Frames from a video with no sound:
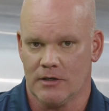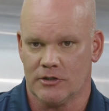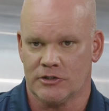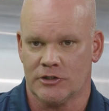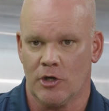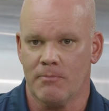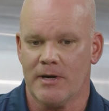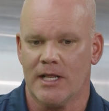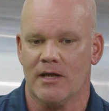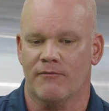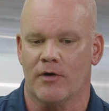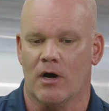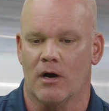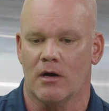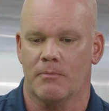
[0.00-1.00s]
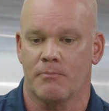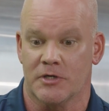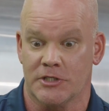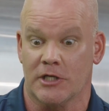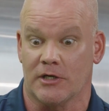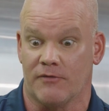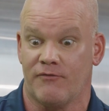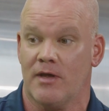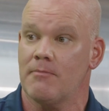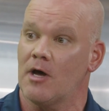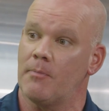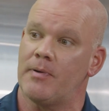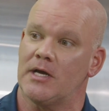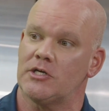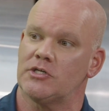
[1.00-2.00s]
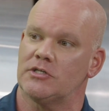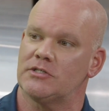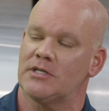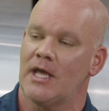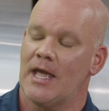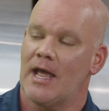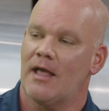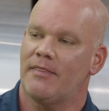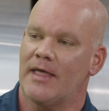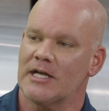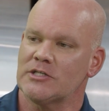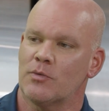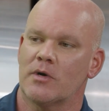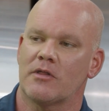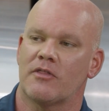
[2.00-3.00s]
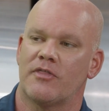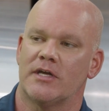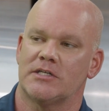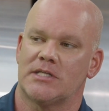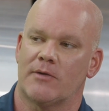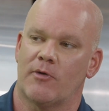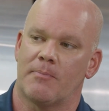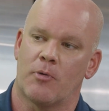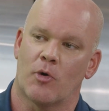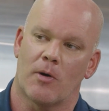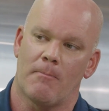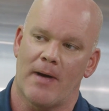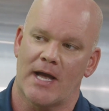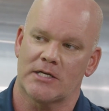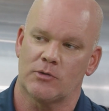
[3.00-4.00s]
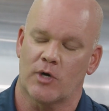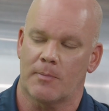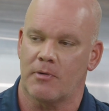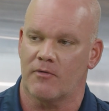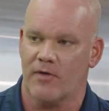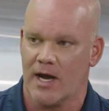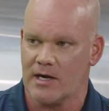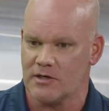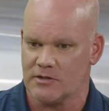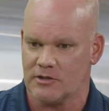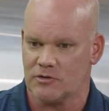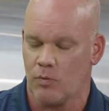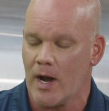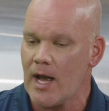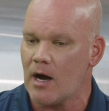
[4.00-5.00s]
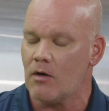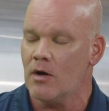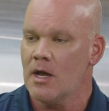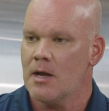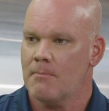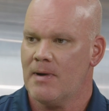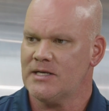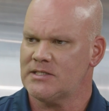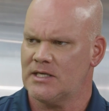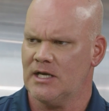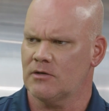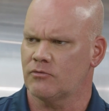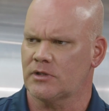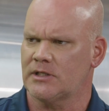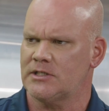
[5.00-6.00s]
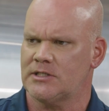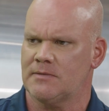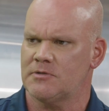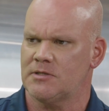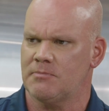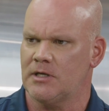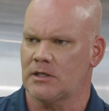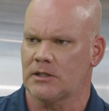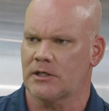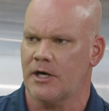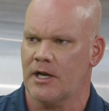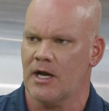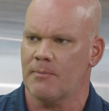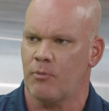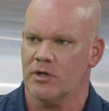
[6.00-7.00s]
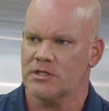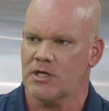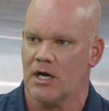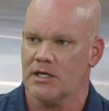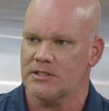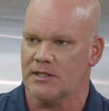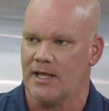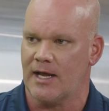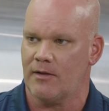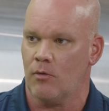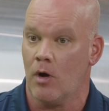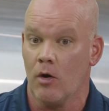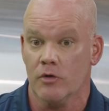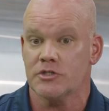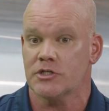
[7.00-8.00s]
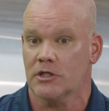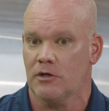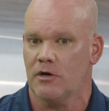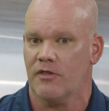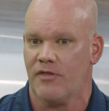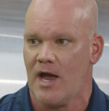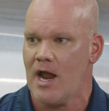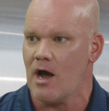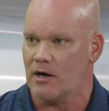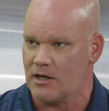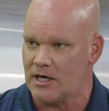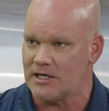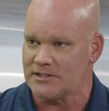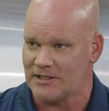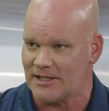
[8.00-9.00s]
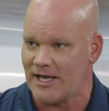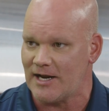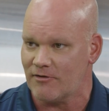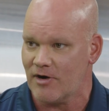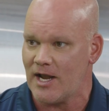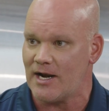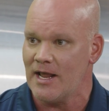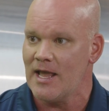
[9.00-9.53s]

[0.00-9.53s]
so many of our, particularly female patients, that's one of the things they report back to our providers is, wow, my skin really seems to be clearing up. What's causing that? Well, it's the glutathione causing that, right?